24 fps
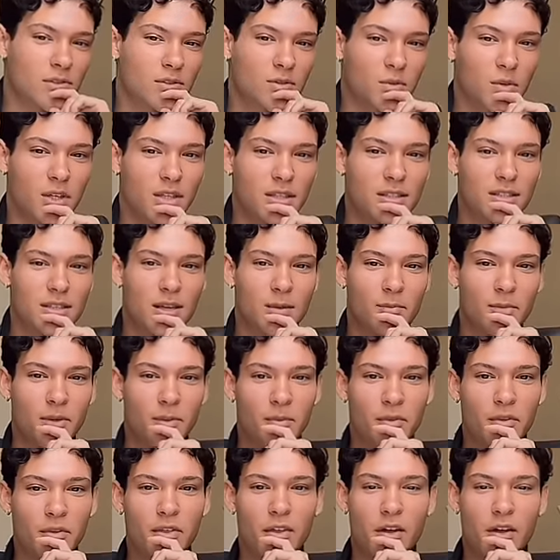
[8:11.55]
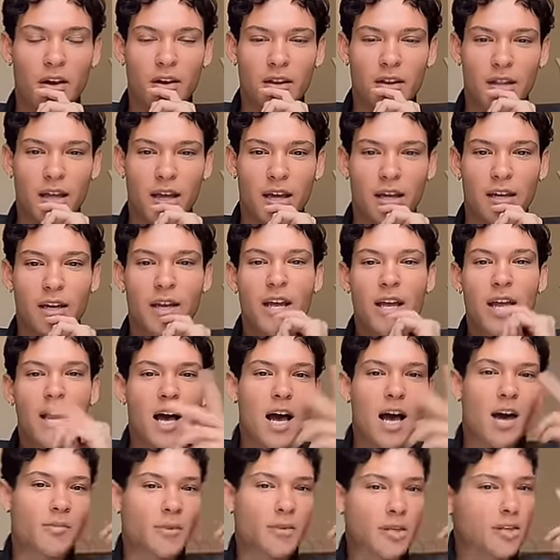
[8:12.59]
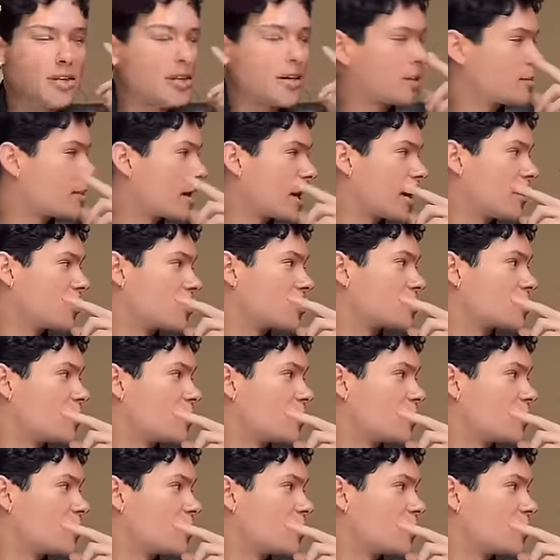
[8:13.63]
tweets that people thought that I've been cutting my hair